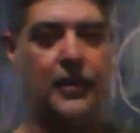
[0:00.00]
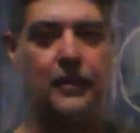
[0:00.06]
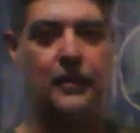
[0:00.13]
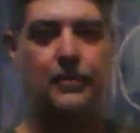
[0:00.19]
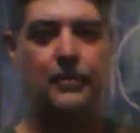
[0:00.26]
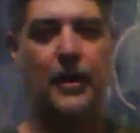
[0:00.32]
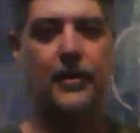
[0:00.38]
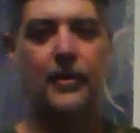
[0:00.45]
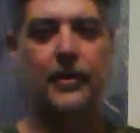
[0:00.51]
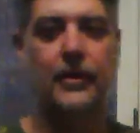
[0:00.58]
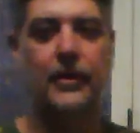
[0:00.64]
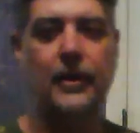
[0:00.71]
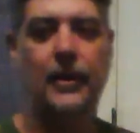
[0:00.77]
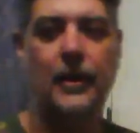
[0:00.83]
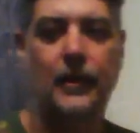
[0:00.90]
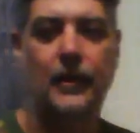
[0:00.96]
to get
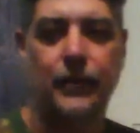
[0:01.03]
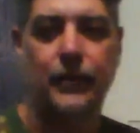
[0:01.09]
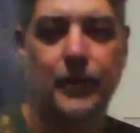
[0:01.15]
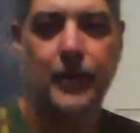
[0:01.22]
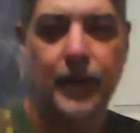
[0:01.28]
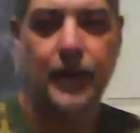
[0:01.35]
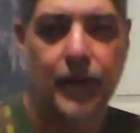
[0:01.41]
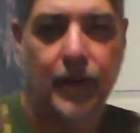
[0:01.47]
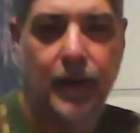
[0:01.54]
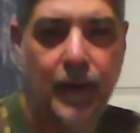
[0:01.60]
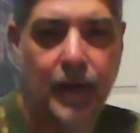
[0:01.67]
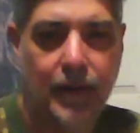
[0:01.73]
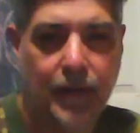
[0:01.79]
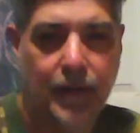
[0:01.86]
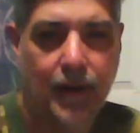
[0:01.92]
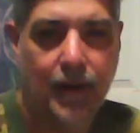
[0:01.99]
better from here.
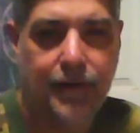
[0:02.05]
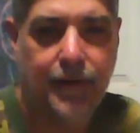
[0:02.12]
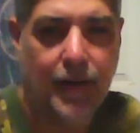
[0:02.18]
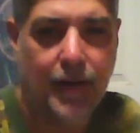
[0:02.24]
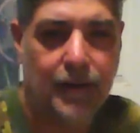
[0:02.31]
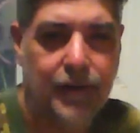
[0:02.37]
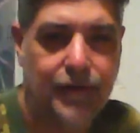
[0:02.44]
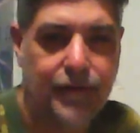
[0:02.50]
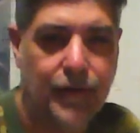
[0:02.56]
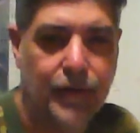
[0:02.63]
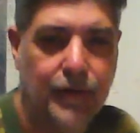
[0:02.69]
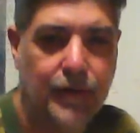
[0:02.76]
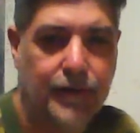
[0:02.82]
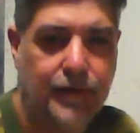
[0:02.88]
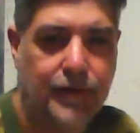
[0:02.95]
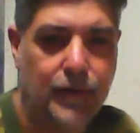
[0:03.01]
And thanks
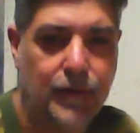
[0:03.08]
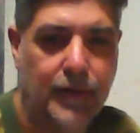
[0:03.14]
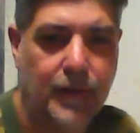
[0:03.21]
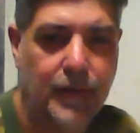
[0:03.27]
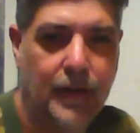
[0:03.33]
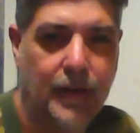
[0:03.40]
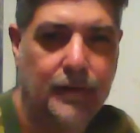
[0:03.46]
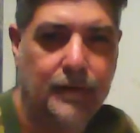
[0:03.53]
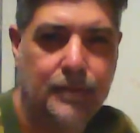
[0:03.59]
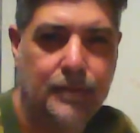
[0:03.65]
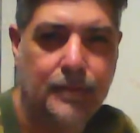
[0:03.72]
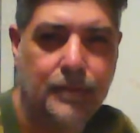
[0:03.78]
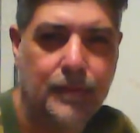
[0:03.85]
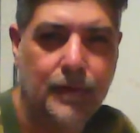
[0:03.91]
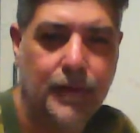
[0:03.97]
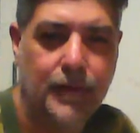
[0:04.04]
for tuning in.
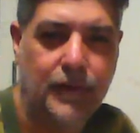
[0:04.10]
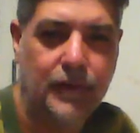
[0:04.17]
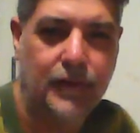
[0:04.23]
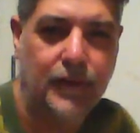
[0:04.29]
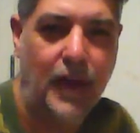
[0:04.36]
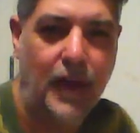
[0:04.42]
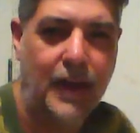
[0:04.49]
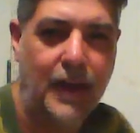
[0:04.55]
This is the